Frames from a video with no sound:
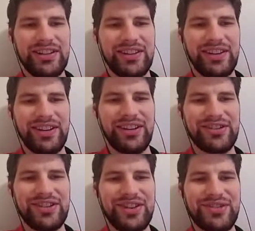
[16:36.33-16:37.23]
That arch
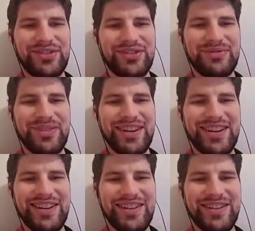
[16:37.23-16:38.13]
tower might
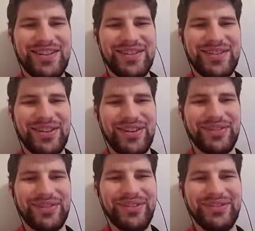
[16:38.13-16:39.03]
get out. Oh,
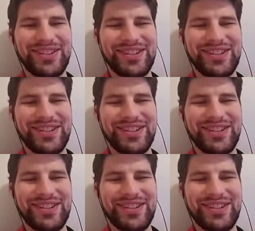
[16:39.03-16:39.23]
nope, just